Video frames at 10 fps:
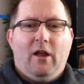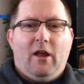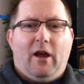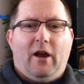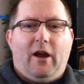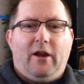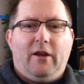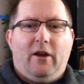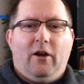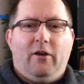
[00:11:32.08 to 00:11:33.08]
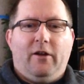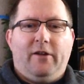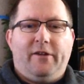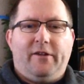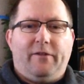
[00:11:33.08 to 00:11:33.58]

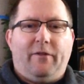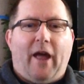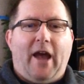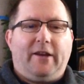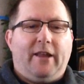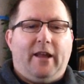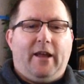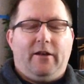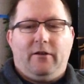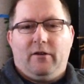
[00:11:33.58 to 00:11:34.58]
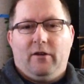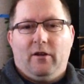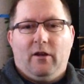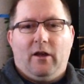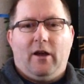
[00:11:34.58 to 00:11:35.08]
It's just a fact that
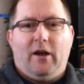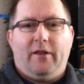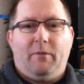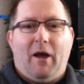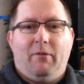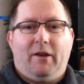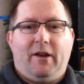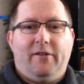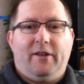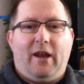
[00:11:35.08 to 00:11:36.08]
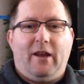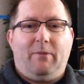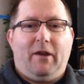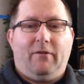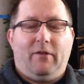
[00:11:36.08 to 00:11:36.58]
the public is the guinea
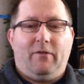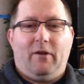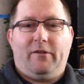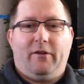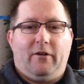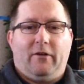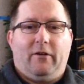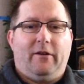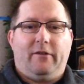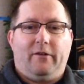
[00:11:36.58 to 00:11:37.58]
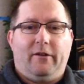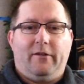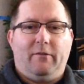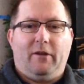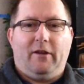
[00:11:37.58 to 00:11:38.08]
pig for the pharmaceutical industries.
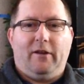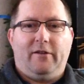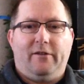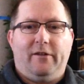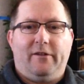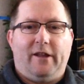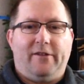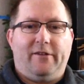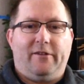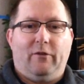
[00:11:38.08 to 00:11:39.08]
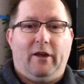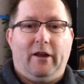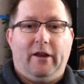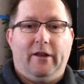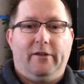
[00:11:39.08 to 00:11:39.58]
I mean, that's just the way it
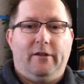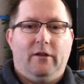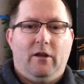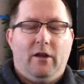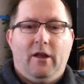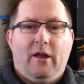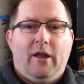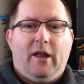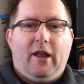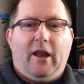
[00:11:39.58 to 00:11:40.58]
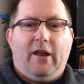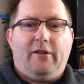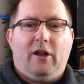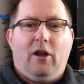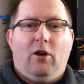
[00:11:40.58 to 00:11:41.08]
is. And
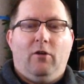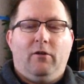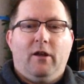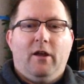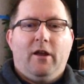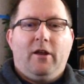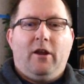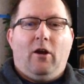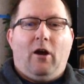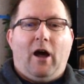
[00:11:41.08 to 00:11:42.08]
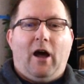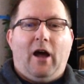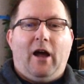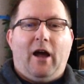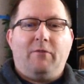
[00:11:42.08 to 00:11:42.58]
so,
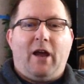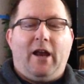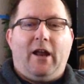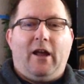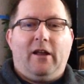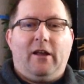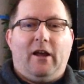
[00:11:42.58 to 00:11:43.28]
I'm kind of,